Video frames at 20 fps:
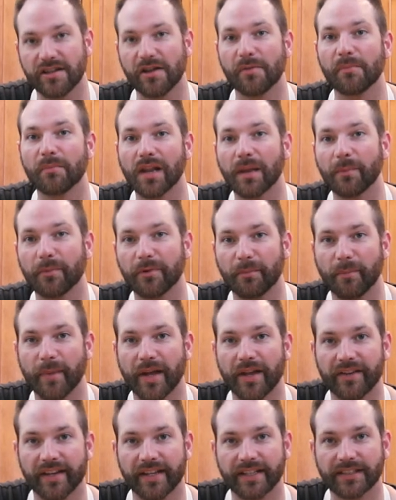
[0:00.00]
and some lemon
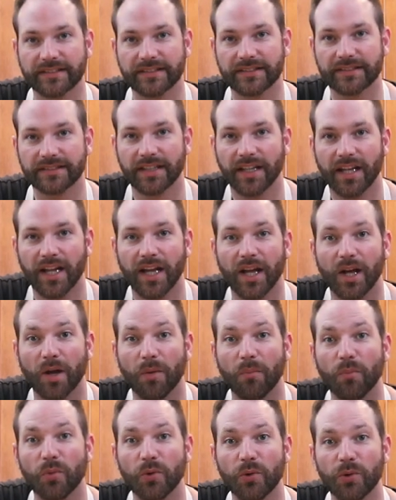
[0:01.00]
mayonnaise.
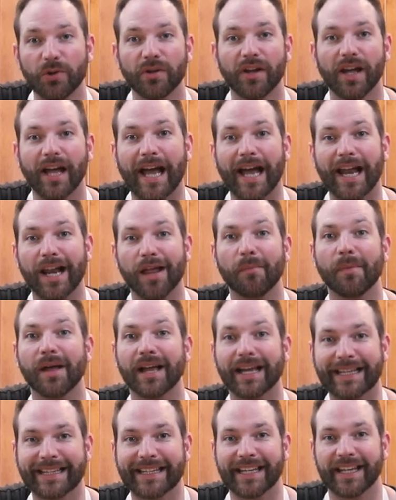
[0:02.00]
Moule à la
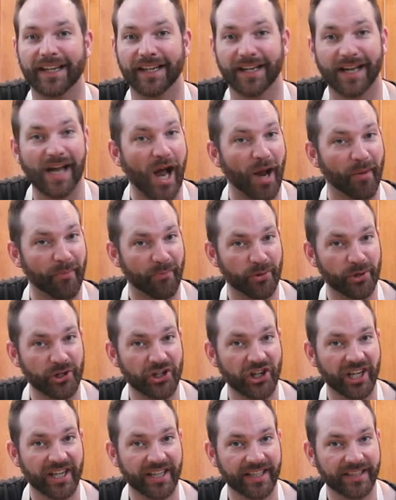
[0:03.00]
marinière.
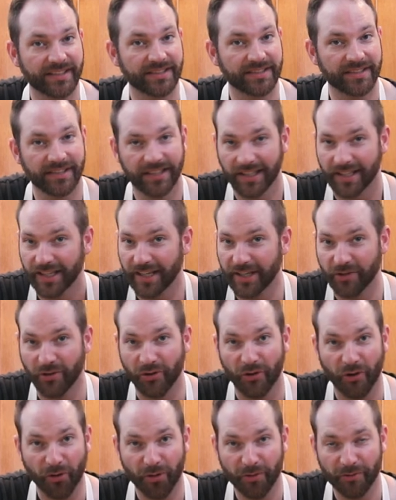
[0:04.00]
Appreciate it in
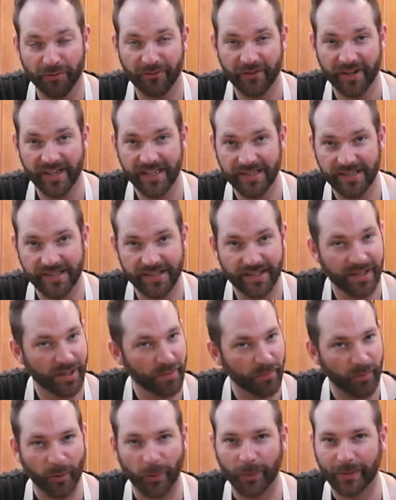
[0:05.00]
the north of France,
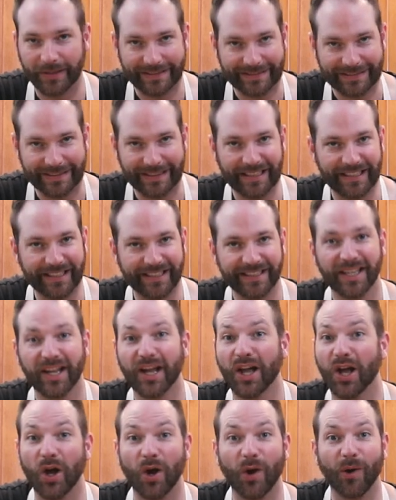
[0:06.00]
but realistically,
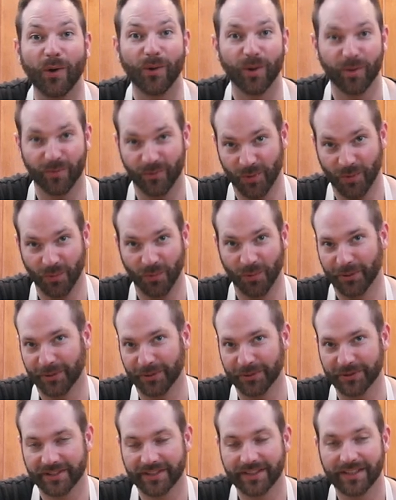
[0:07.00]
all over the
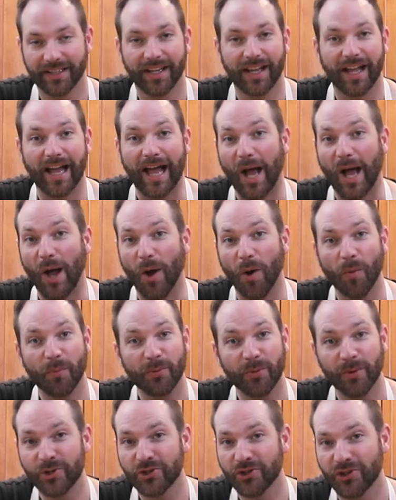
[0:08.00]
world. I
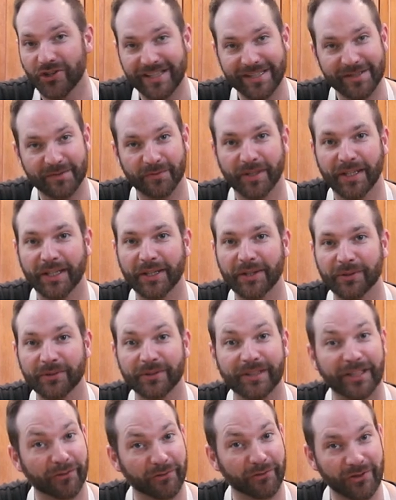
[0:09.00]
hope you enjoyed this
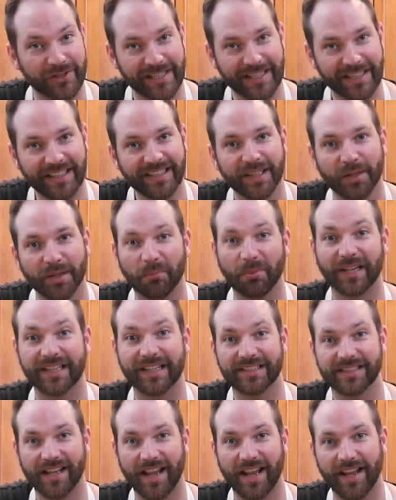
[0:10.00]
video. If you did,
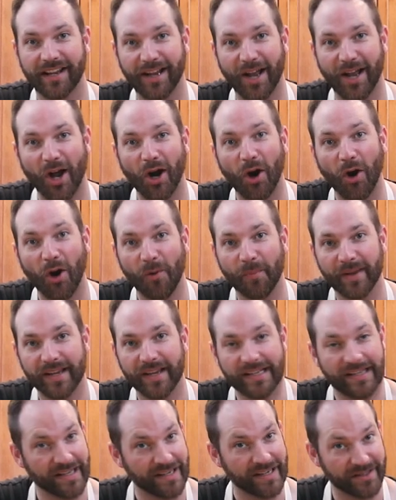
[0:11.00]
please like,
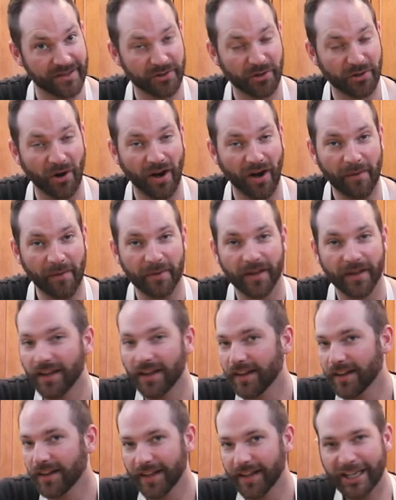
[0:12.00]
comment, and subscribe.
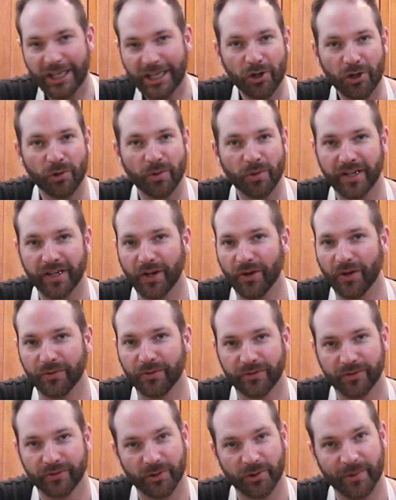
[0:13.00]
And you already
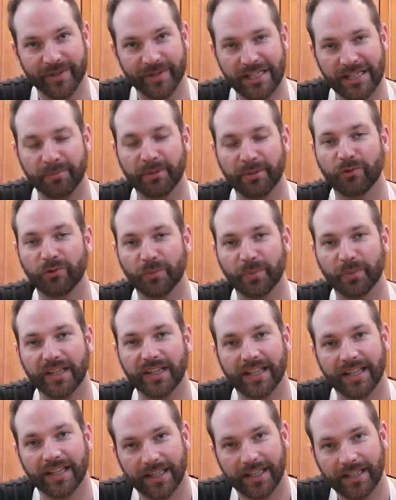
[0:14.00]
know, the recipe will
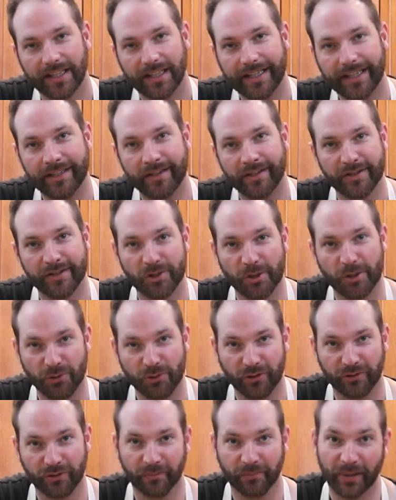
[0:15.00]
be in the
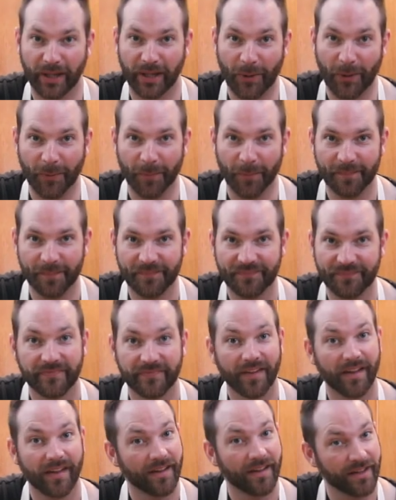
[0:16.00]
description below.
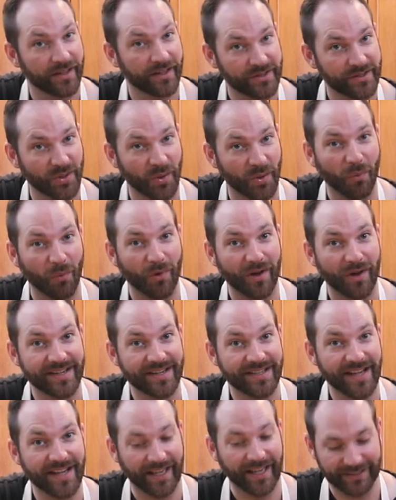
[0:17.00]
So what
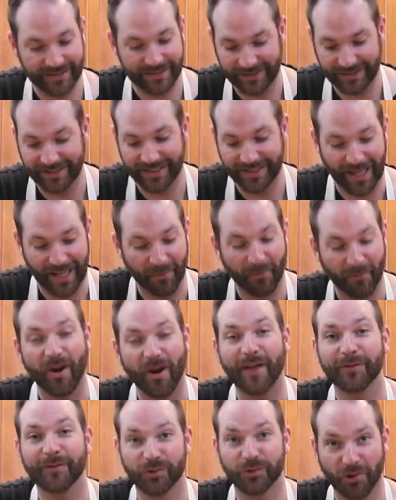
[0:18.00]
is next? I'm
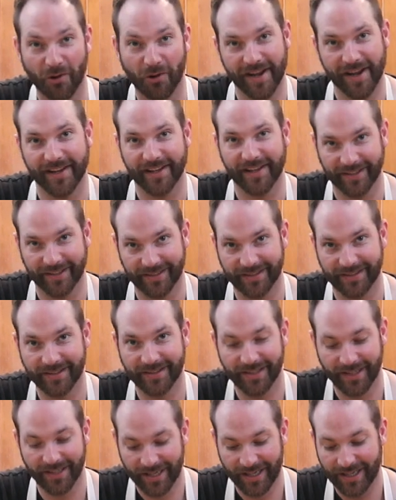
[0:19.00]
gonna have to try
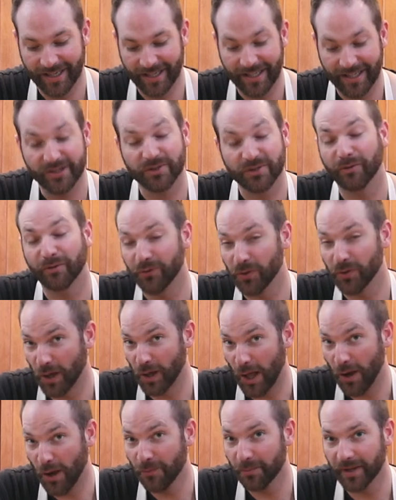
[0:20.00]
this. So if you
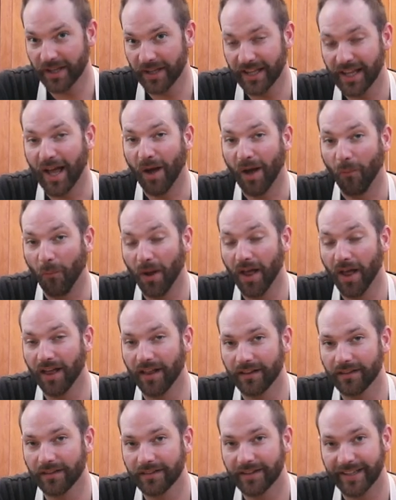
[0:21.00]
allow me, I
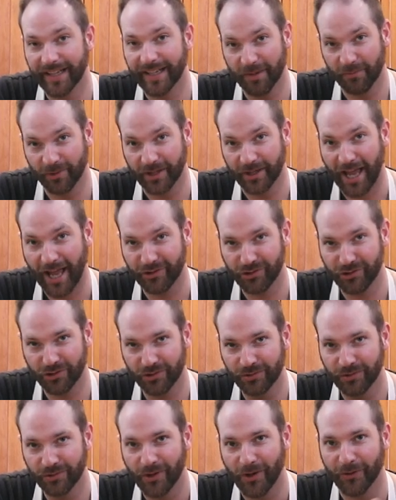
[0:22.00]
will, and I will catch
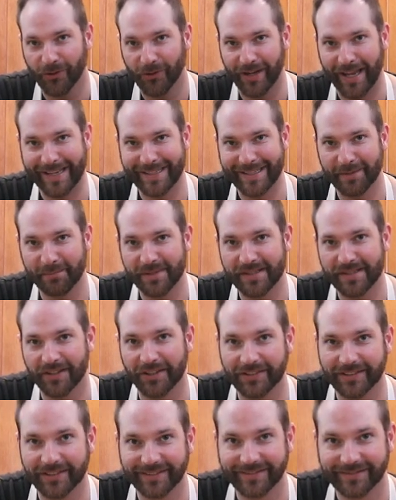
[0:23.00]
you on the next
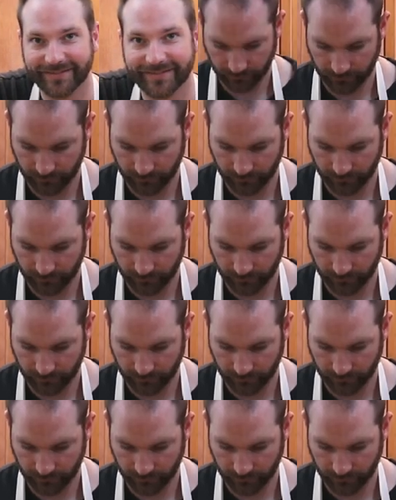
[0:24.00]
episode.